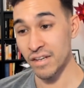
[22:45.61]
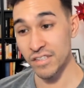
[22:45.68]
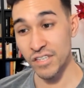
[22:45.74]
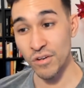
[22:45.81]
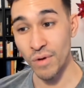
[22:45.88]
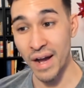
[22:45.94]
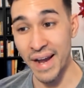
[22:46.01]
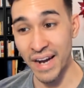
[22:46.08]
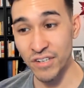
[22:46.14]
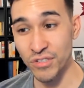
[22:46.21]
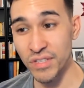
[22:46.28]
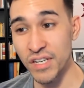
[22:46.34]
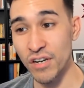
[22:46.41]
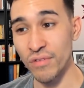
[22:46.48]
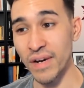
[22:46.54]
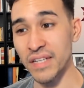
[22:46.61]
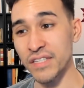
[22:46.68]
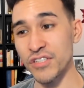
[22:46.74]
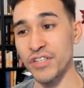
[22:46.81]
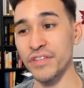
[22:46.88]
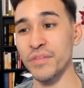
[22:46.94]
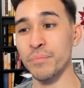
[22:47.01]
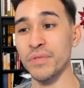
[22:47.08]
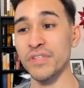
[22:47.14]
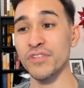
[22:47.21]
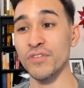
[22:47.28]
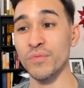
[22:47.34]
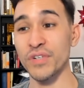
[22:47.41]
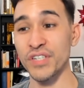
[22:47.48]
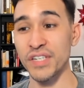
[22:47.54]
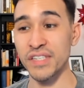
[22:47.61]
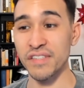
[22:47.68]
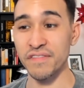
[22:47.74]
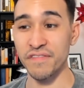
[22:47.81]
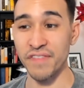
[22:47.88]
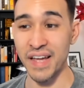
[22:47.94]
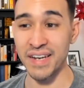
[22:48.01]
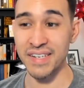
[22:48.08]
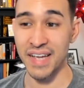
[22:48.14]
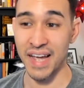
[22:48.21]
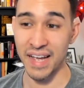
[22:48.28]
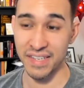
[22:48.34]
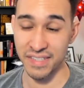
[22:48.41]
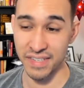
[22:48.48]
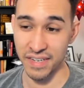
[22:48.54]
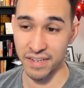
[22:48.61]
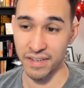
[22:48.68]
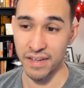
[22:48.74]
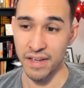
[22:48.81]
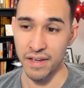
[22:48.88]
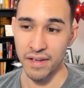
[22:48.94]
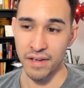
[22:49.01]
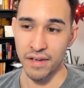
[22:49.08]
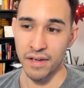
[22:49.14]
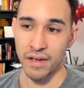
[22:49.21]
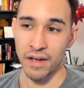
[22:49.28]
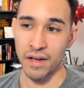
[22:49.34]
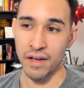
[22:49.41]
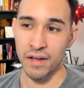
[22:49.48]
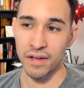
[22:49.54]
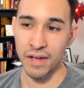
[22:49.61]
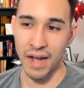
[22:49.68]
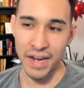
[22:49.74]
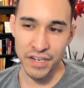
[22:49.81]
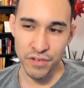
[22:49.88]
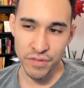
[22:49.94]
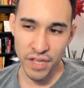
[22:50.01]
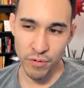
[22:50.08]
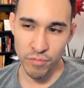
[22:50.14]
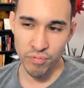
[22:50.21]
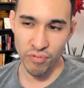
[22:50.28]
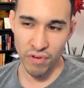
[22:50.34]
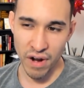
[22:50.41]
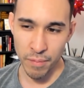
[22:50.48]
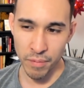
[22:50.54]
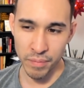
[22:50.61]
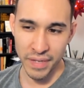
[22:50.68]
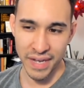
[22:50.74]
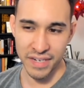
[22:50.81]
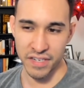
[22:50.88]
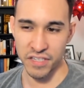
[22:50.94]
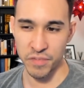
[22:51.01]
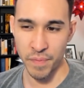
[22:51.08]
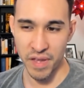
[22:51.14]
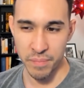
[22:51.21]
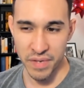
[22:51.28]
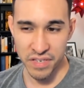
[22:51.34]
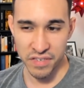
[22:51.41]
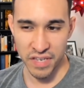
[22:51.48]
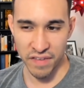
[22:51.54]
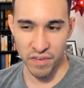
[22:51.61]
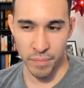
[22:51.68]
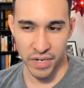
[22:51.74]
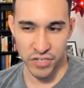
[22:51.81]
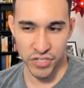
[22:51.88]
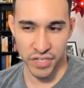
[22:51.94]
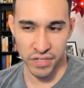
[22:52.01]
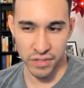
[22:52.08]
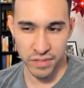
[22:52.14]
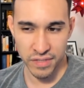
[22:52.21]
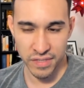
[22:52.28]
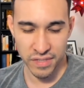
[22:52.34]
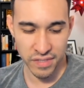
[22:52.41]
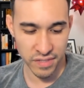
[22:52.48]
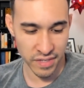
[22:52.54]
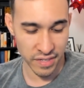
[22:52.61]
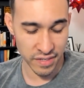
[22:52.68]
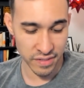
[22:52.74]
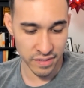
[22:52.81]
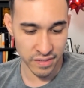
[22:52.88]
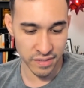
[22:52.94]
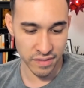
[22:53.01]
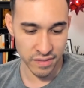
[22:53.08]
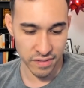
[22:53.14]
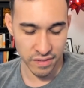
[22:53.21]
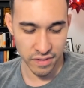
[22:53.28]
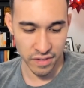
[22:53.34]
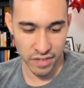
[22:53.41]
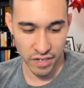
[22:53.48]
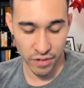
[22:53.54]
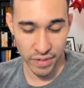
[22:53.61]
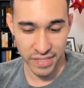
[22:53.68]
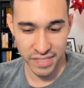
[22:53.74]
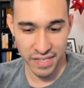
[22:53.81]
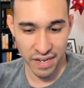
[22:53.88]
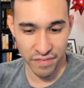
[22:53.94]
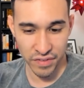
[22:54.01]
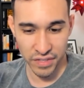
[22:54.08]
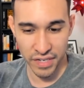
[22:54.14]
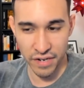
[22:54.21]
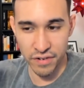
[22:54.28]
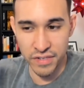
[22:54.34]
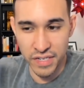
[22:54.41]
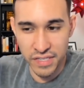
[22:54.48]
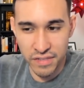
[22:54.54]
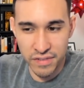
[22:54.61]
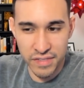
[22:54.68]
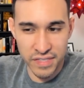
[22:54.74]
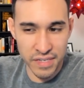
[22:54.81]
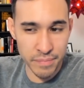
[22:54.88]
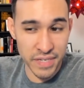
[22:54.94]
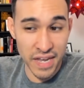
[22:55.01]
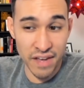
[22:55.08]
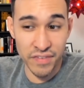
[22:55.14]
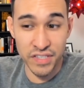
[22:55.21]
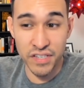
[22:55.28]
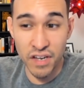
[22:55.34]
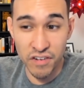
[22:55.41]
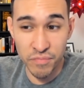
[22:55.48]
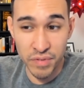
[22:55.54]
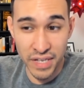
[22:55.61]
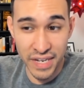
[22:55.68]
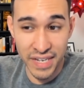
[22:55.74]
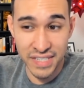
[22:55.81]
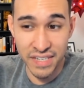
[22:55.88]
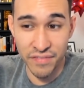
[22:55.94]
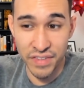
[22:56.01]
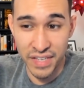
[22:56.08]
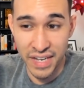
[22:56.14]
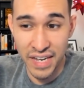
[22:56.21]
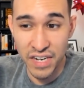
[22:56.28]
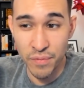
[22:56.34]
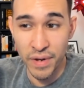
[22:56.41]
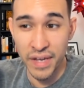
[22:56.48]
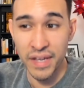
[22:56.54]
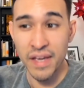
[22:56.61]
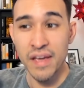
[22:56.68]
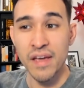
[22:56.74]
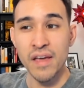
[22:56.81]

So, I actually correctly shield the Blizzard, which is fantastic. I knew they would probably anticipate me saving my shields, since, Escavalier doesn't seem to have a ton of play against everything anyway.